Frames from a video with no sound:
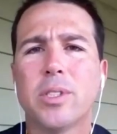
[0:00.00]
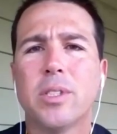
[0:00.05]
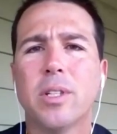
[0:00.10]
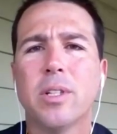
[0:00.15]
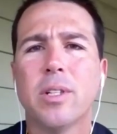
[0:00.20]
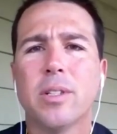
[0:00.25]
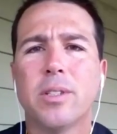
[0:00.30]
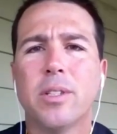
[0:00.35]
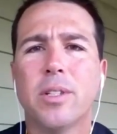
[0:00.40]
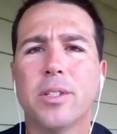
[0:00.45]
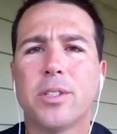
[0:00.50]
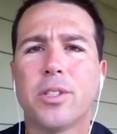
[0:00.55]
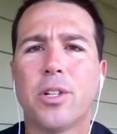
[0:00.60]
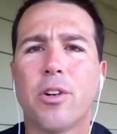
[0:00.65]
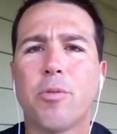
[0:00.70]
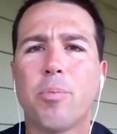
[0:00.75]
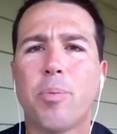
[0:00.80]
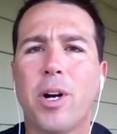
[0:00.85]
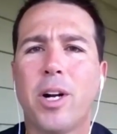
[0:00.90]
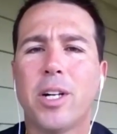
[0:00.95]
the
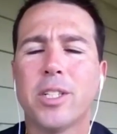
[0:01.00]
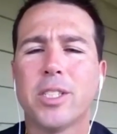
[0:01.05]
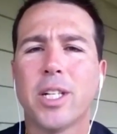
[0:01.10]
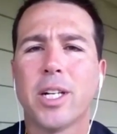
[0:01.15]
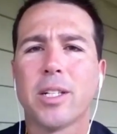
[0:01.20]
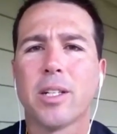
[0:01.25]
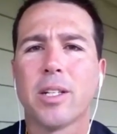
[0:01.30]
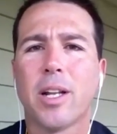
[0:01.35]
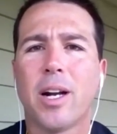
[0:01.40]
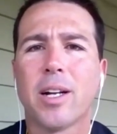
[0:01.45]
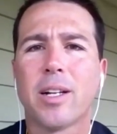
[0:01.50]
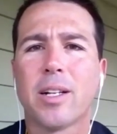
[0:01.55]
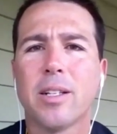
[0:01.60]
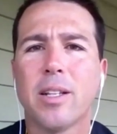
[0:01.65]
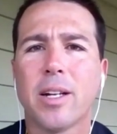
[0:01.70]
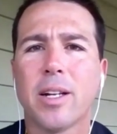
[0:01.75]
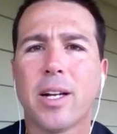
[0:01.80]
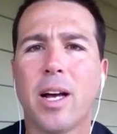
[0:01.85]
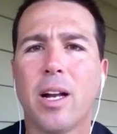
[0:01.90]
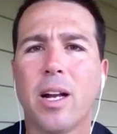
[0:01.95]
turf project
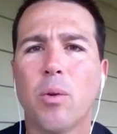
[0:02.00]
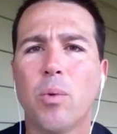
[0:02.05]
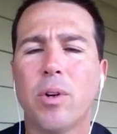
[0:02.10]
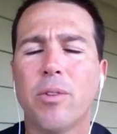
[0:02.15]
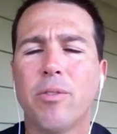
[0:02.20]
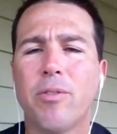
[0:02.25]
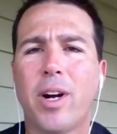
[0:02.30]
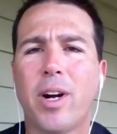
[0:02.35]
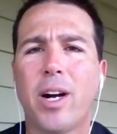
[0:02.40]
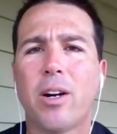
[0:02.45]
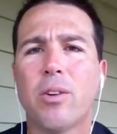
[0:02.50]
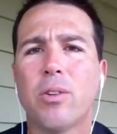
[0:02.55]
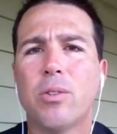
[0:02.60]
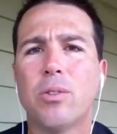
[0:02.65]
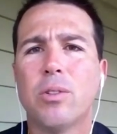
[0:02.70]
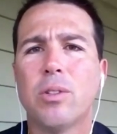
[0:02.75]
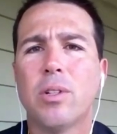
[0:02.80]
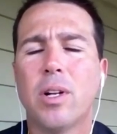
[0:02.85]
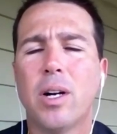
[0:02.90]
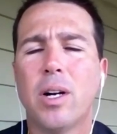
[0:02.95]
that kind of went
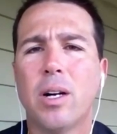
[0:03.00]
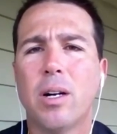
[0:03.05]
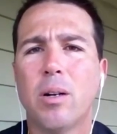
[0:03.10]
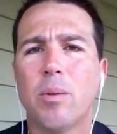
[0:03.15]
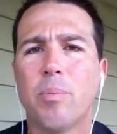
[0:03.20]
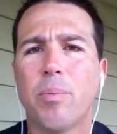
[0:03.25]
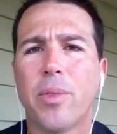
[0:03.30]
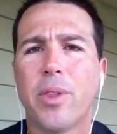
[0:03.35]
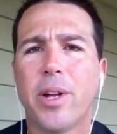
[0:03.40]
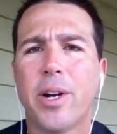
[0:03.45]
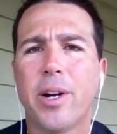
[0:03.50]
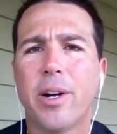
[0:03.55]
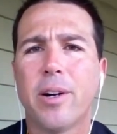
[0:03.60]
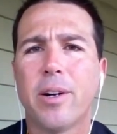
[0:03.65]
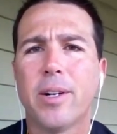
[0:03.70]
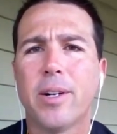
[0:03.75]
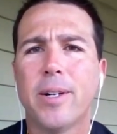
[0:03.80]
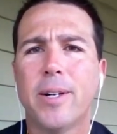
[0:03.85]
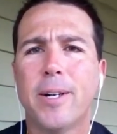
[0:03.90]
viral there